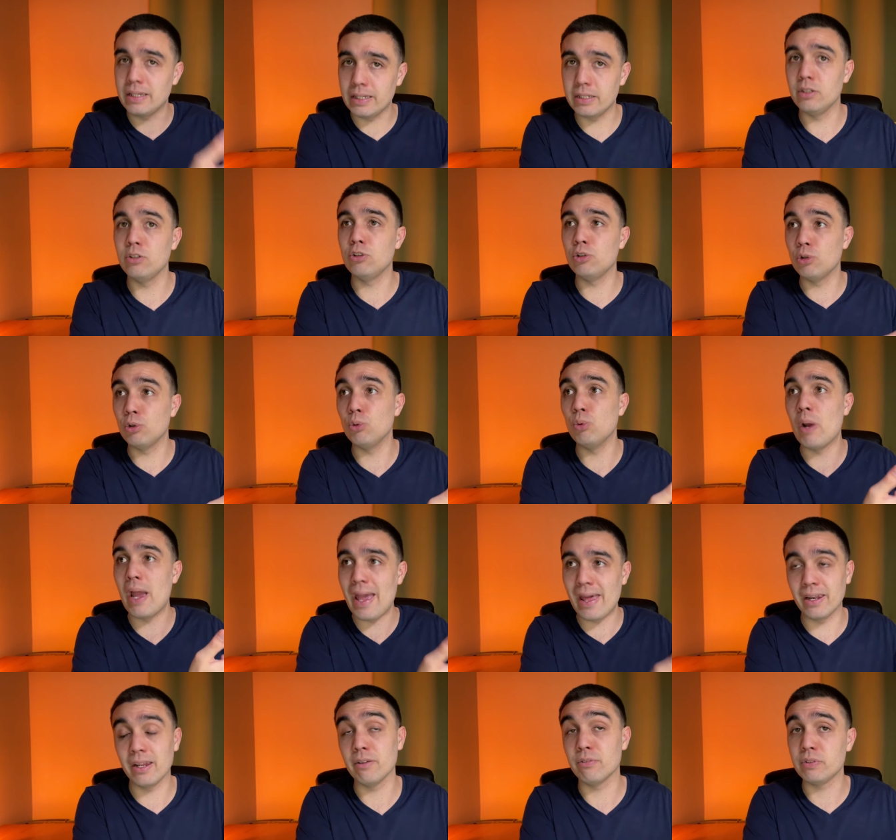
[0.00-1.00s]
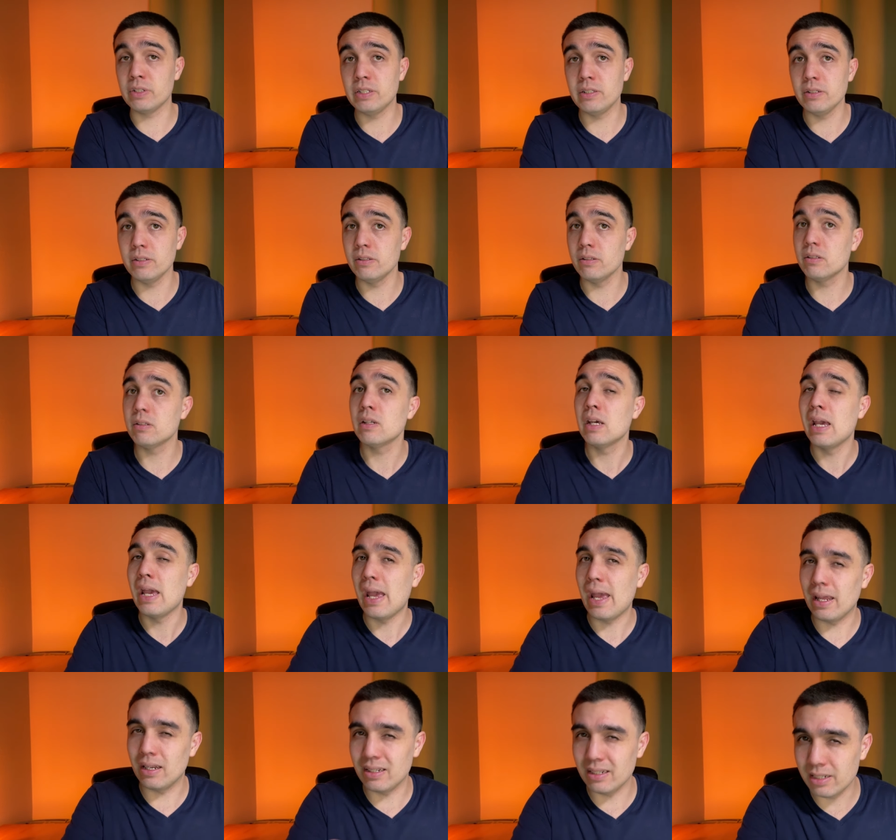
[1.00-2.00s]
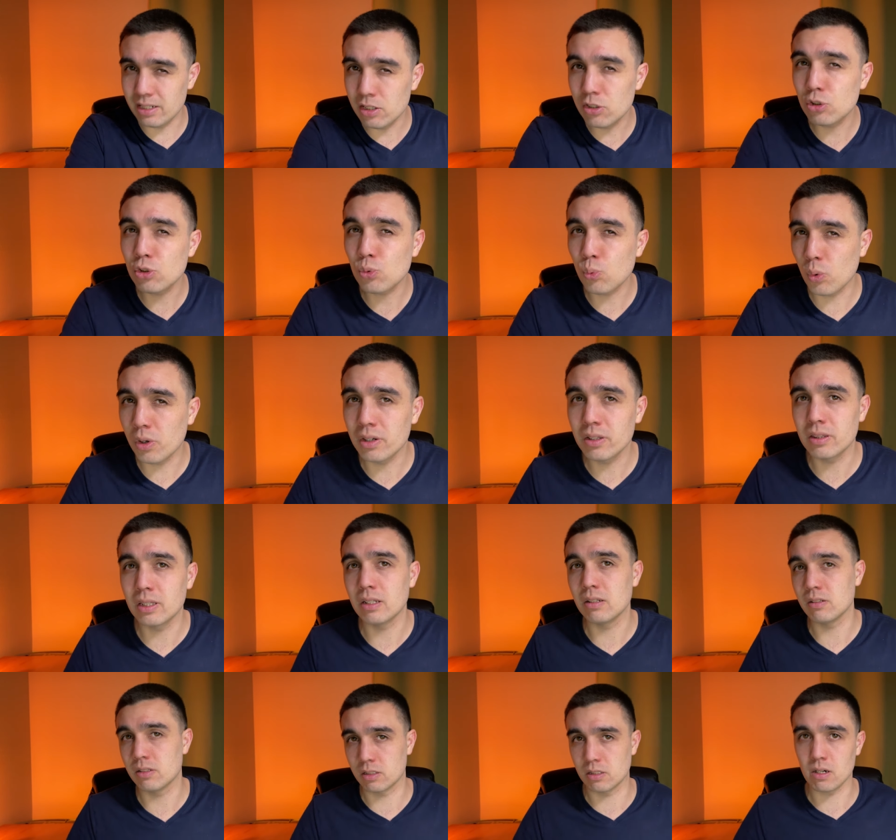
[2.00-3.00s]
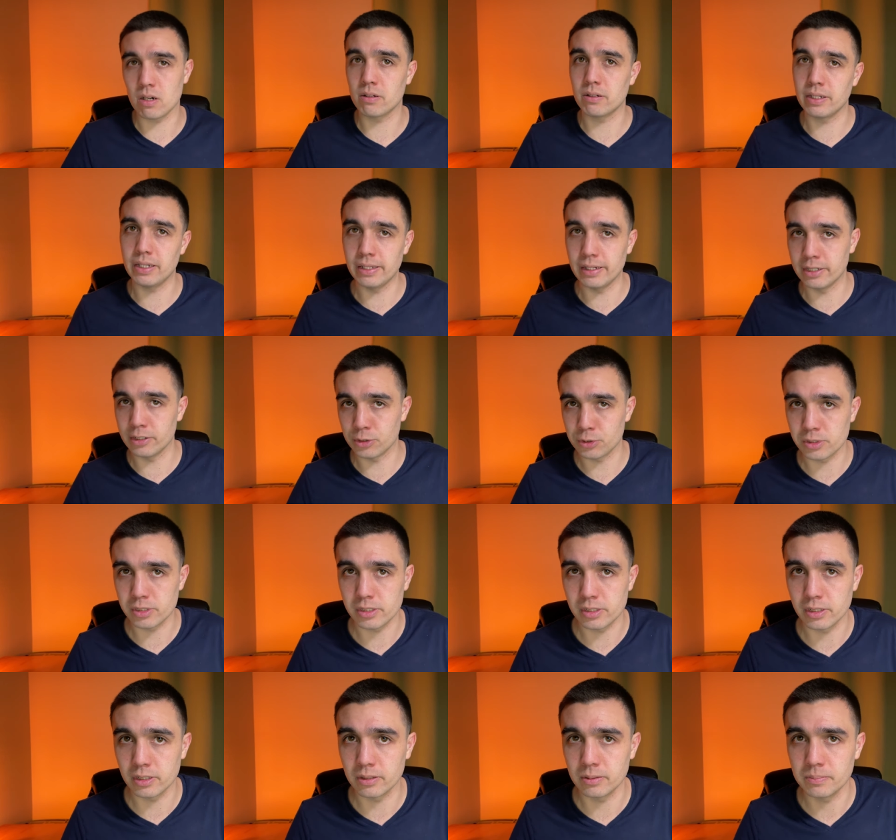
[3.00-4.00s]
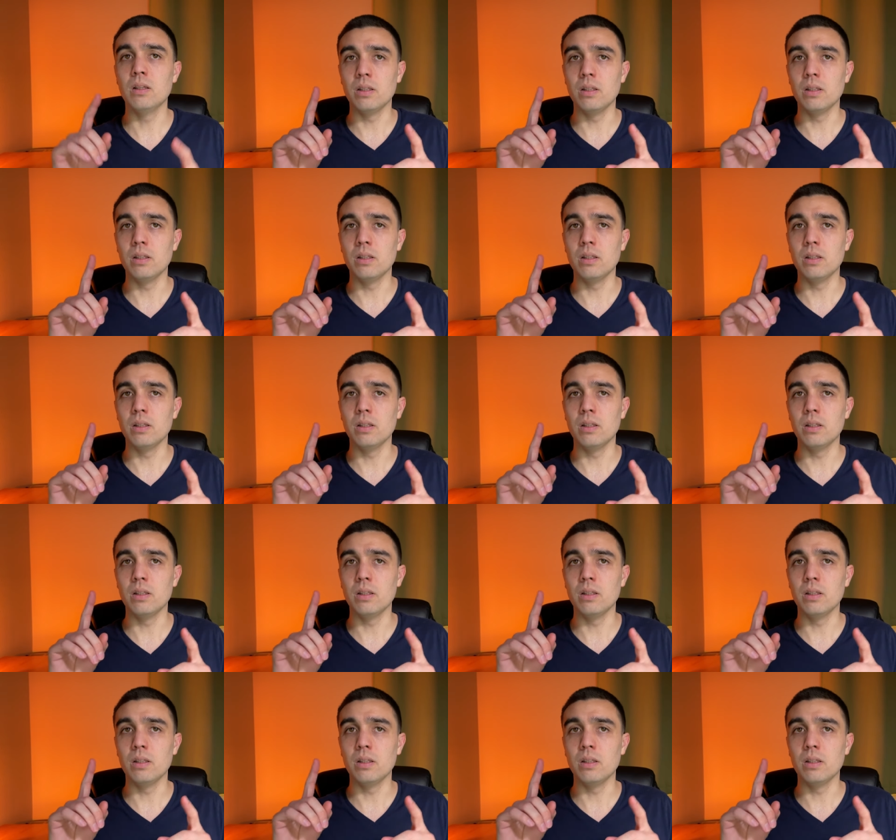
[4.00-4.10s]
into N F Ts. And here's where things start to get interesting.